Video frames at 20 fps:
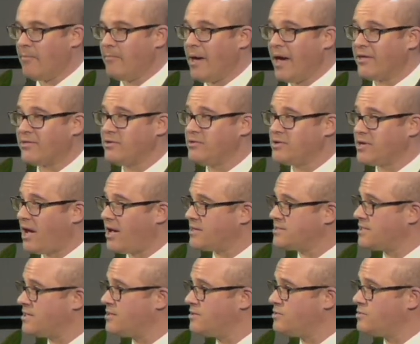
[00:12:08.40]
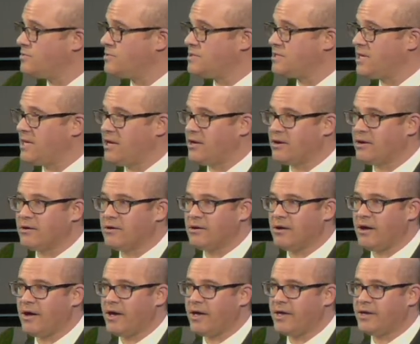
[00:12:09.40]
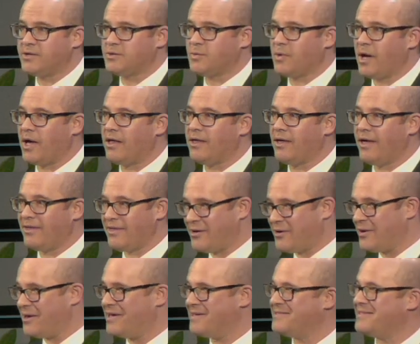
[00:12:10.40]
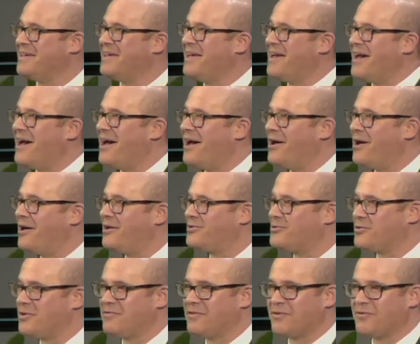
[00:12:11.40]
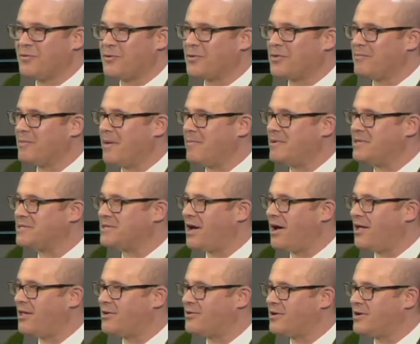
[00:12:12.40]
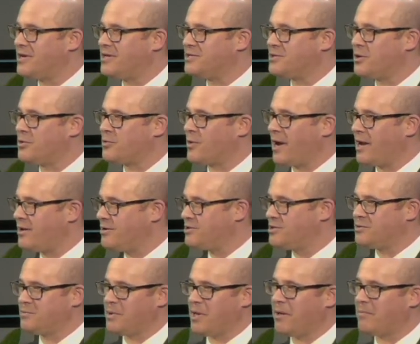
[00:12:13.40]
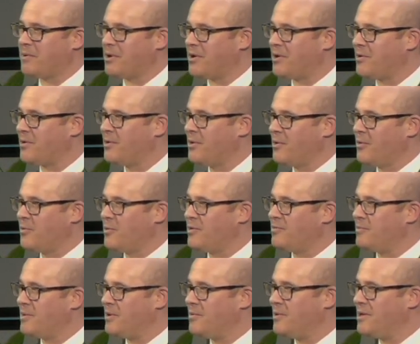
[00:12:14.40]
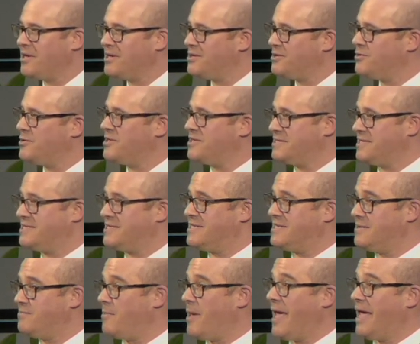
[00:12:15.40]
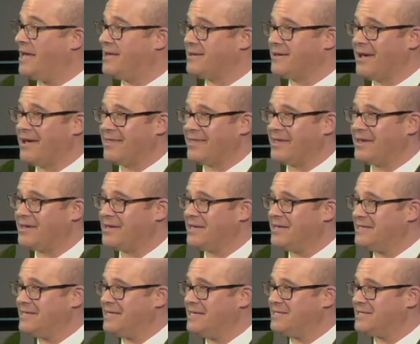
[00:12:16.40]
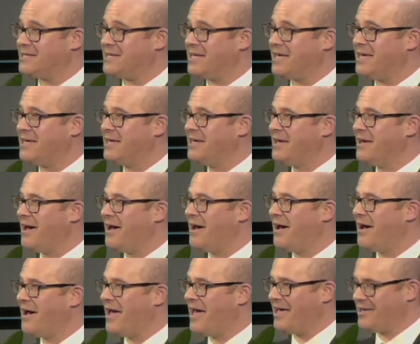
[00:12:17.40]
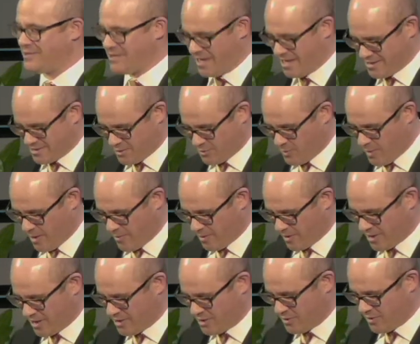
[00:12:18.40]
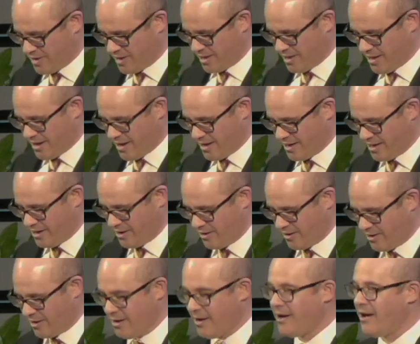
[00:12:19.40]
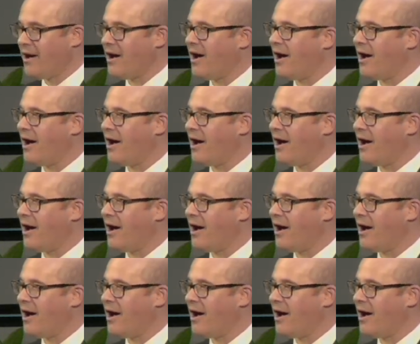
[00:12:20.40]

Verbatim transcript: Matthew Toxin, who's here as well, there he is, a terrific Fourth Amendment scholar in his own right who should be up here with me. We could do this as a debate, I think, as easily as the way we're going to do it here.